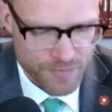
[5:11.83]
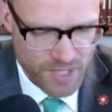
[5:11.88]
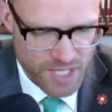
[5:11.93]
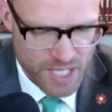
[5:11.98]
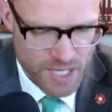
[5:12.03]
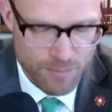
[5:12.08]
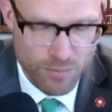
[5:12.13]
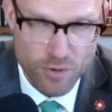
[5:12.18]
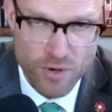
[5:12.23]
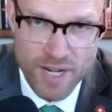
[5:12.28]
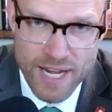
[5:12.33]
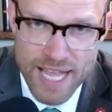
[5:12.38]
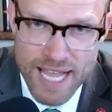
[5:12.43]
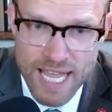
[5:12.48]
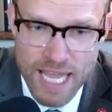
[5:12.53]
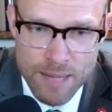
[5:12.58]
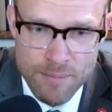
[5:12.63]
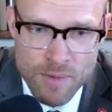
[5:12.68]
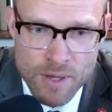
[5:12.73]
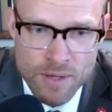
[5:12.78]
the Hebrew
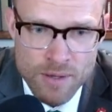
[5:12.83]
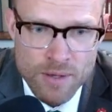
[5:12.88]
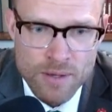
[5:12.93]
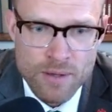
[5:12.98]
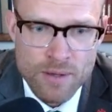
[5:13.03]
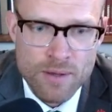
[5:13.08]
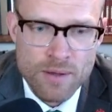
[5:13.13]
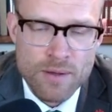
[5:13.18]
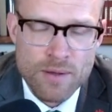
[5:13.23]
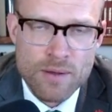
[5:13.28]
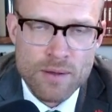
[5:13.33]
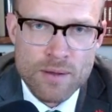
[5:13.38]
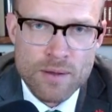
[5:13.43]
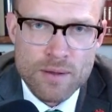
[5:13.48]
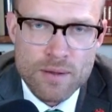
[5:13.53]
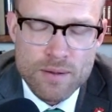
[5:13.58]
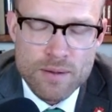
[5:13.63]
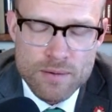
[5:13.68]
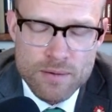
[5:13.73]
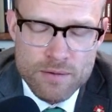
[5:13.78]
name
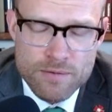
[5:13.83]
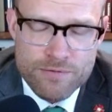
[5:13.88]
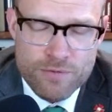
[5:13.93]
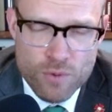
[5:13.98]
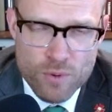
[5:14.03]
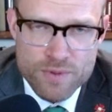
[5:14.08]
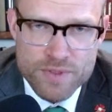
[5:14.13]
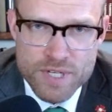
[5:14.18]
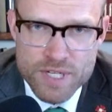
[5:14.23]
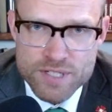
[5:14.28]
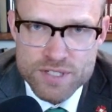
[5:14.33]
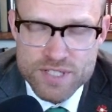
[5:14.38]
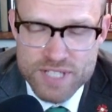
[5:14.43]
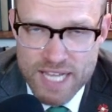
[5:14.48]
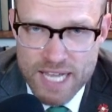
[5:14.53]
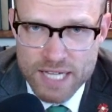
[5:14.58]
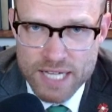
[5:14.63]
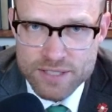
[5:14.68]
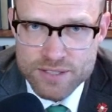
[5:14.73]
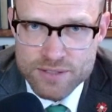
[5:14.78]
for this
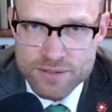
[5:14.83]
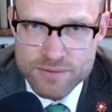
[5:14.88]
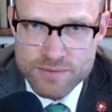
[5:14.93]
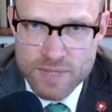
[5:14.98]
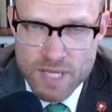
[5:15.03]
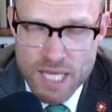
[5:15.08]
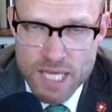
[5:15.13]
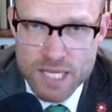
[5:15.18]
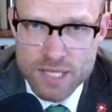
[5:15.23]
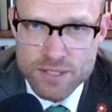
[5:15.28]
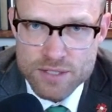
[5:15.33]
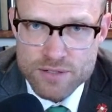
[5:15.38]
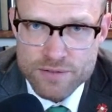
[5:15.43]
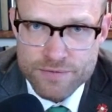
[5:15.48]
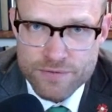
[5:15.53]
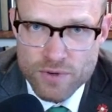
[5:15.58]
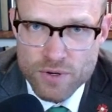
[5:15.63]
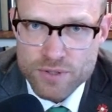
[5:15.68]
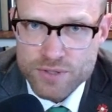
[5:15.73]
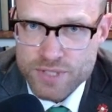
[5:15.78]
text is
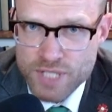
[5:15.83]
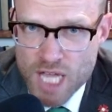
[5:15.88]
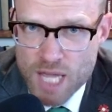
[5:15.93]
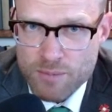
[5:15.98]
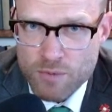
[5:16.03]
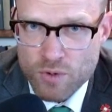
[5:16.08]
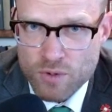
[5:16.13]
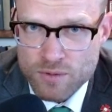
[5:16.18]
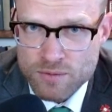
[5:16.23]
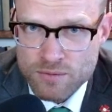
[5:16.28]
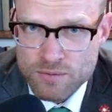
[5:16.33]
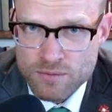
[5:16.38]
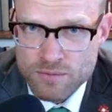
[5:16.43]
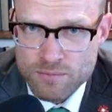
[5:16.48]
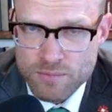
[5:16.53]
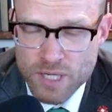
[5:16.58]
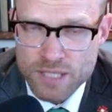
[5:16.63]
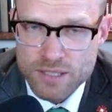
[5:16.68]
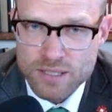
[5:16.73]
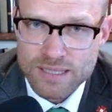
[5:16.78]
First Samuel.
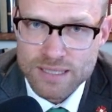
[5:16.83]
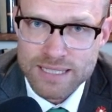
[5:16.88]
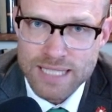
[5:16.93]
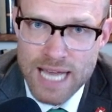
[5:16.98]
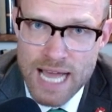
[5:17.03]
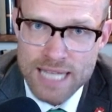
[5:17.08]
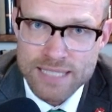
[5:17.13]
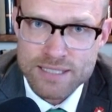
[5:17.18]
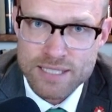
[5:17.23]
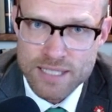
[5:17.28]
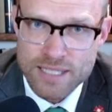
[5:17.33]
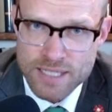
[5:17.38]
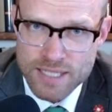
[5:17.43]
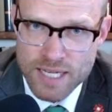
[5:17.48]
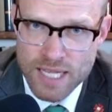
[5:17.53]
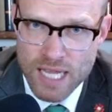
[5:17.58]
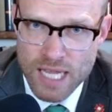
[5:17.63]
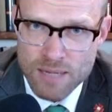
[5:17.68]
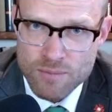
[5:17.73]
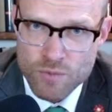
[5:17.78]
But the Latin
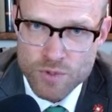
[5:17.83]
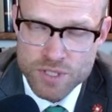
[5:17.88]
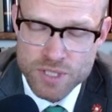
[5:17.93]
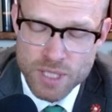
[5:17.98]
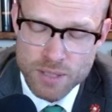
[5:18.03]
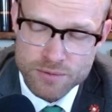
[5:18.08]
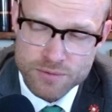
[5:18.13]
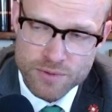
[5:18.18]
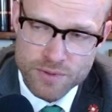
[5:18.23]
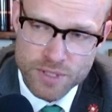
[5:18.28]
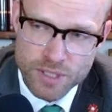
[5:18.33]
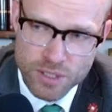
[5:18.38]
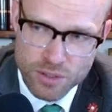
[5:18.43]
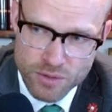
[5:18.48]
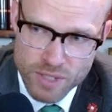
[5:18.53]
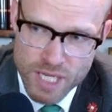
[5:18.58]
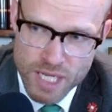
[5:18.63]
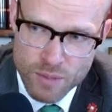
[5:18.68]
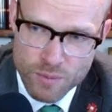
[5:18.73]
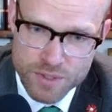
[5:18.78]
name, which comes from the
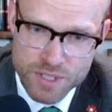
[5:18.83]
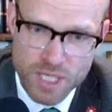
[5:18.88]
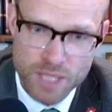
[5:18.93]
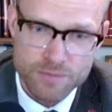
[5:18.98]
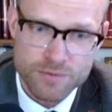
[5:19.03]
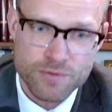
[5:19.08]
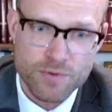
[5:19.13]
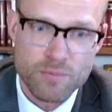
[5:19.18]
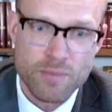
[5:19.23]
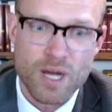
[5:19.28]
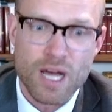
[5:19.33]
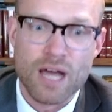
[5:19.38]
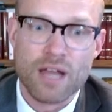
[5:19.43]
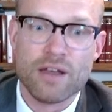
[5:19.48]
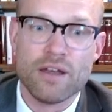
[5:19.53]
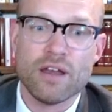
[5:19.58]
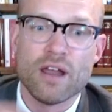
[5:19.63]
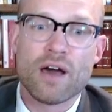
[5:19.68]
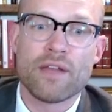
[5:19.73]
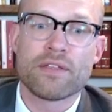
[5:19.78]
Greek, which comes from
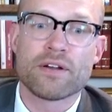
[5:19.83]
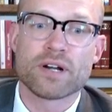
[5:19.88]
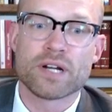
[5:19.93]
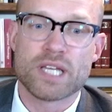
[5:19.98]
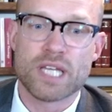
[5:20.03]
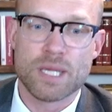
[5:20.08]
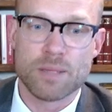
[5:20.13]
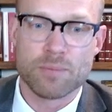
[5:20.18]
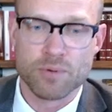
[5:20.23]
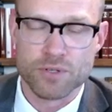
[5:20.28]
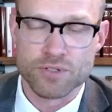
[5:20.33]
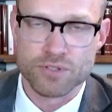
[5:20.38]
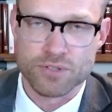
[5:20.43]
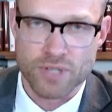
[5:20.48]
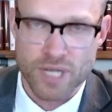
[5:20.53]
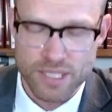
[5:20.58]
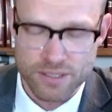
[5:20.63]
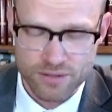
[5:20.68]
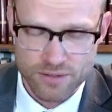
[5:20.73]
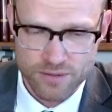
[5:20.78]
another Hebrew
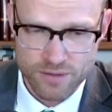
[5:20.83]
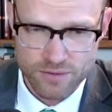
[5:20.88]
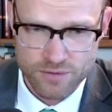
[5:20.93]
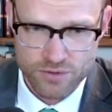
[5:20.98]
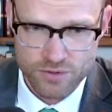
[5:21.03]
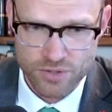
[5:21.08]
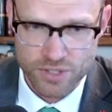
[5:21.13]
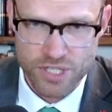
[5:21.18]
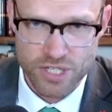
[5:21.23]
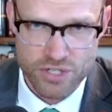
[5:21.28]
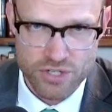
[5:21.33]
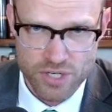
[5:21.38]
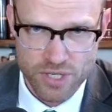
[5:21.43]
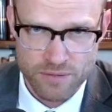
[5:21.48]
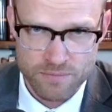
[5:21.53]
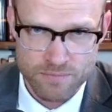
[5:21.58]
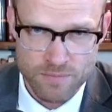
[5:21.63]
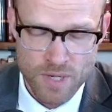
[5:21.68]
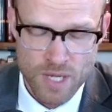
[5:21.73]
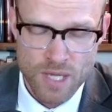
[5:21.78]
trans-
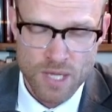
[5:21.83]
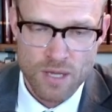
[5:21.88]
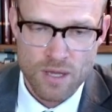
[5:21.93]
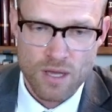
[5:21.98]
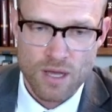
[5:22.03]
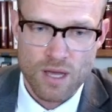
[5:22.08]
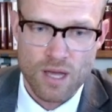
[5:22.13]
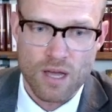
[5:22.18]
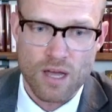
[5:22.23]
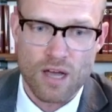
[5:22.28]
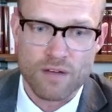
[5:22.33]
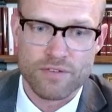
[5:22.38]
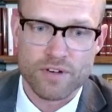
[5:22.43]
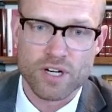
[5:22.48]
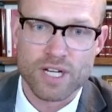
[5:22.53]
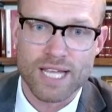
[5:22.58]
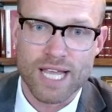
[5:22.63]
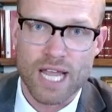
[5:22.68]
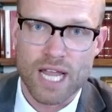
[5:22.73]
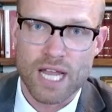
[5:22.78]
tradition, a
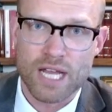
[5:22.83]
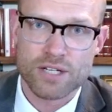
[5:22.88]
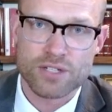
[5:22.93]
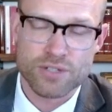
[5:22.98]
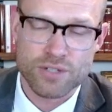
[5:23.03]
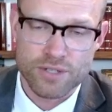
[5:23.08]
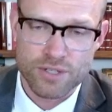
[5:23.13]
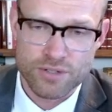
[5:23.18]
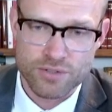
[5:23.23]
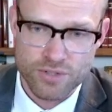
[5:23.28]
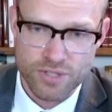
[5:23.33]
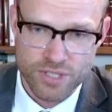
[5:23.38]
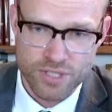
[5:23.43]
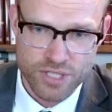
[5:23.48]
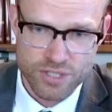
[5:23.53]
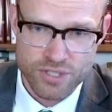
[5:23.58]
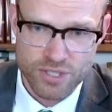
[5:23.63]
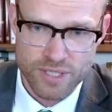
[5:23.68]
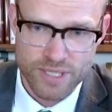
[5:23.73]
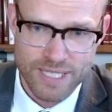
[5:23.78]
very ancient
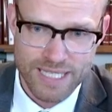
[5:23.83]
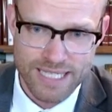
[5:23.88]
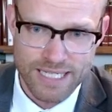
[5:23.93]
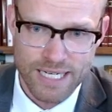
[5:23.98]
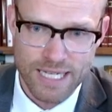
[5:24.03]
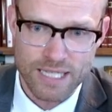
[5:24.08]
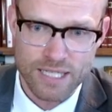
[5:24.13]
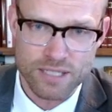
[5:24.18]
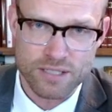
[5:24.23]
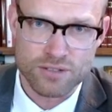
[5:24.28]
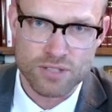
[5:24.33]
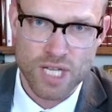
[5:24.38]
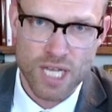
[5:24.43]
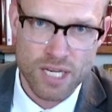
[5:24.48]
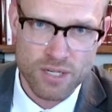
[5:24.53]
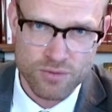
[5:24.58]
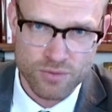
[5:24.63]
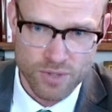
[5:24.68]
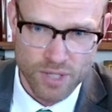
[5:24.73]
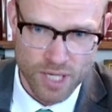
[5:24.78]
tradition in
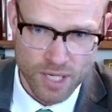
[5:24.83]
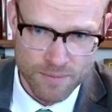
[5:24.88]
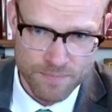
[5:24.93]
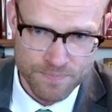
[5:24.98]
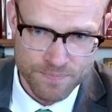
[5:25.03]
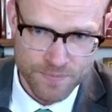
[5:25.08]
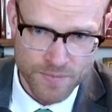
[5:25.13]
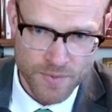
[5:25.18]
Alexandria.